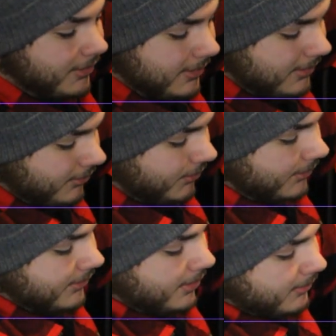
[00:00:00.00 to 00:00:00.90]
Adidas. You
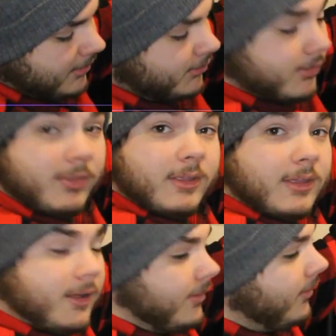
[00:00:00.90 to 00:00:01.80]
can tell because of
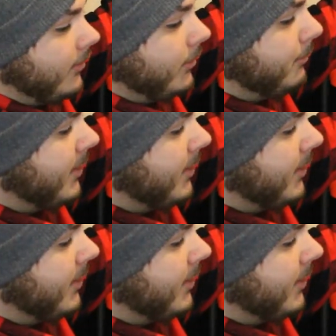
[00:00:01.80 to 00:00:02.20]
the little